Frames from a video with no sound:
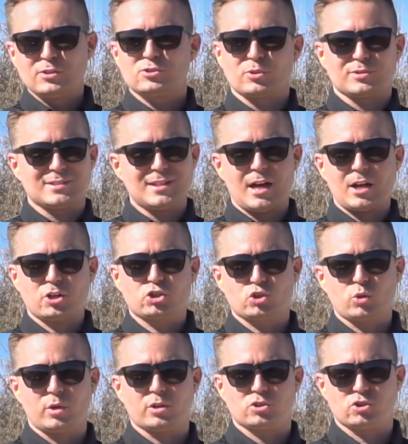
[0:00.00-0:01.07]
So it's not a
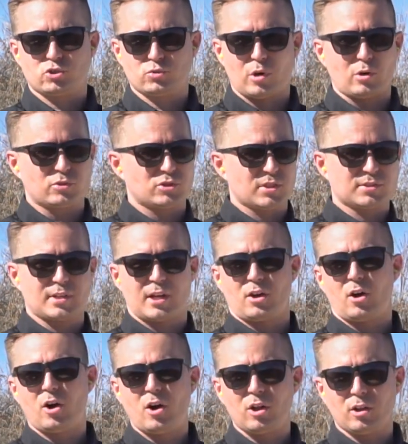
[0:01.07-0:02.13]
short stroke, just like
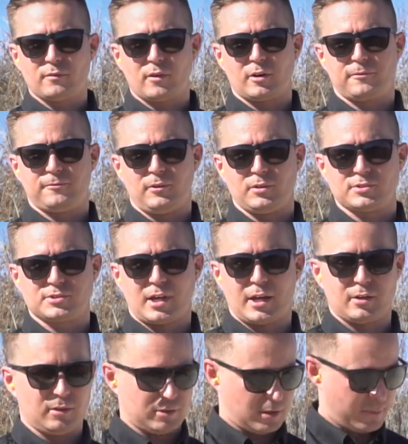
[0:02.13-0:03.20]
all of our full
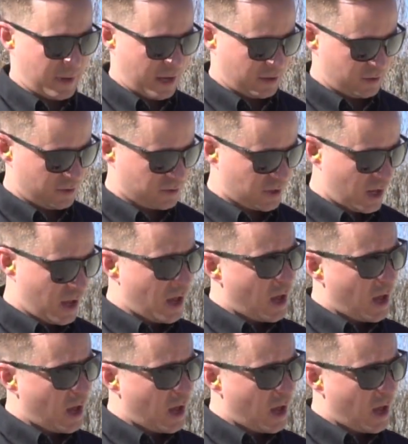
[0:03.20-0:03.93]
cycle commanders